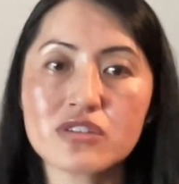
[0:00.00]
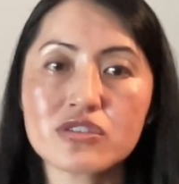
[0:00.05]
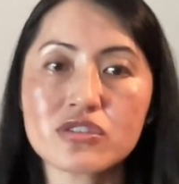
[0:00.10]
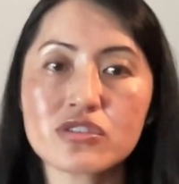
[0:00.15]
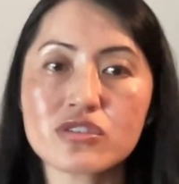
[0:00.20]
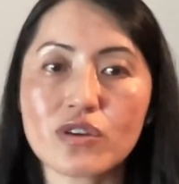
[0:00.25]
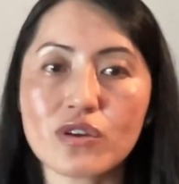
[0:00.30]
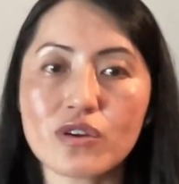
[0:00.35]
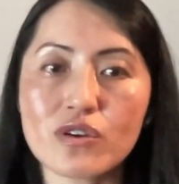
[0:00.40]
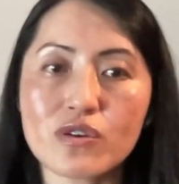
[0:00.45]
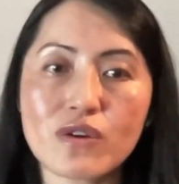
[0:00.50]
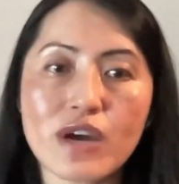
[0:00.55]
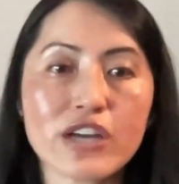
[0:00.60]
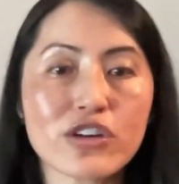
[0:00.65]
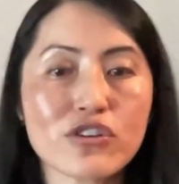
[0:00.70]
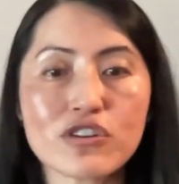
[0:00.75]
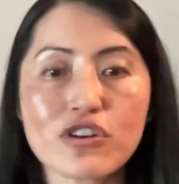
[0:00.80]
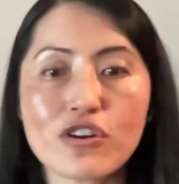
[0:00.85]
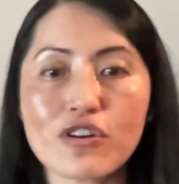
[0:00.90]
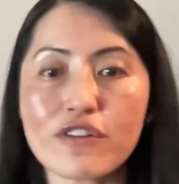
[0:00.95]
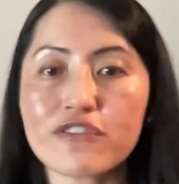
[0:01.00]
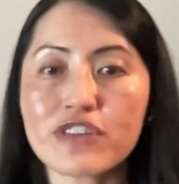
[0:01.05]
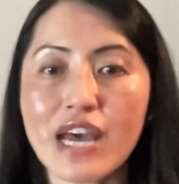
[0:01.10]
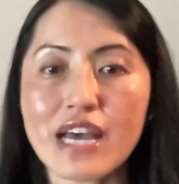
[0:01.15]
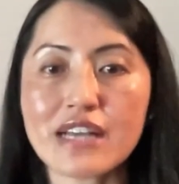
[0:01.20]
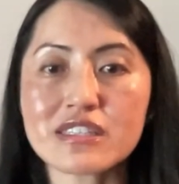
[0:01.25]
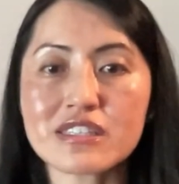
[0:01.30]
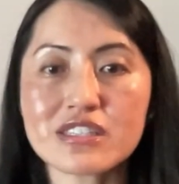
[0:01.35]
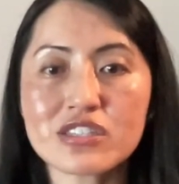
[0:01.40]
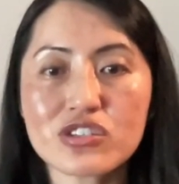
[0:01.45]
So I don't know if
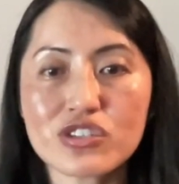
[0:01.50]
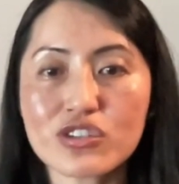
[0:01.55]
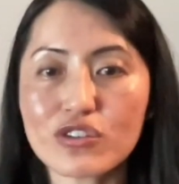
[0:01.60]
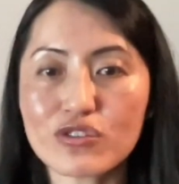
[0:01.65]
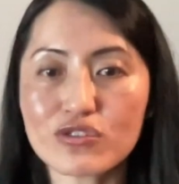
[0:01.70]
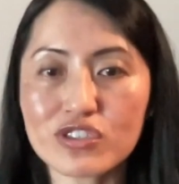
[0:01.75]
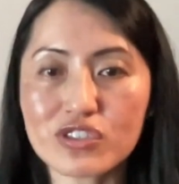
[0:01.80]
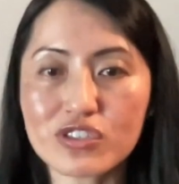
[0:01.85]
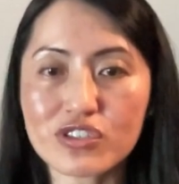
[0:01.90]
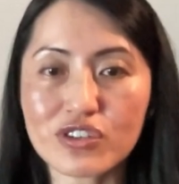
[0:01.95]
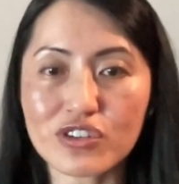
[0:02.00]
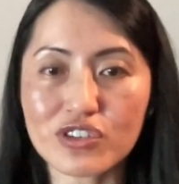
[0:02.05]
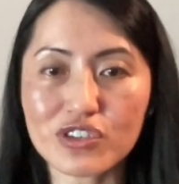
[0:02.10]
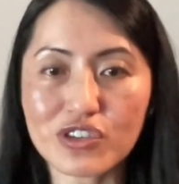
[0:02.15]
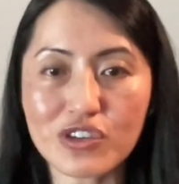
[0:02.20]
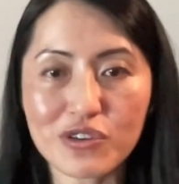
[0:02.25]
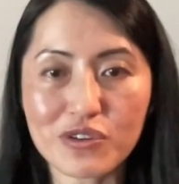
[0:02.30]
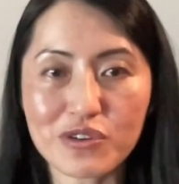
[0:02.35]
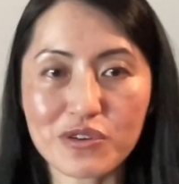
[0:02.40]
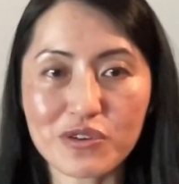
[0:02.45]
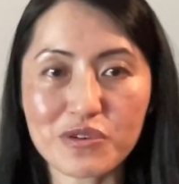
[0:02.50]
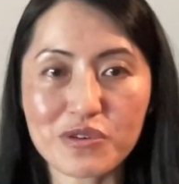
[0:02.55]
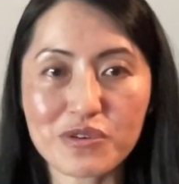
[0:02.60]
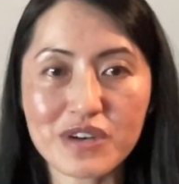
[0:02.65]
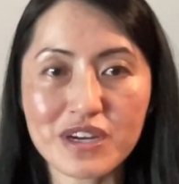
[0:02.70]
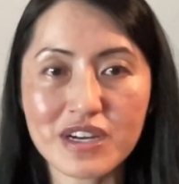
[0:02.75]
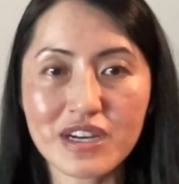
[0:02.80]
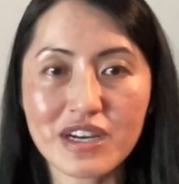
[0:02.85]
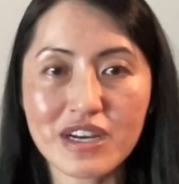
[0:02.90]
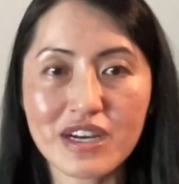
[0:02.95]
that's news to
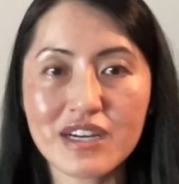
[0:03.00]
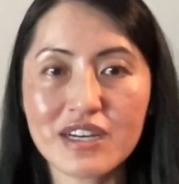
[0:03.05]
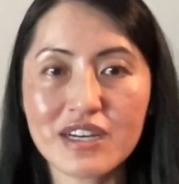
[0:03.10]
you.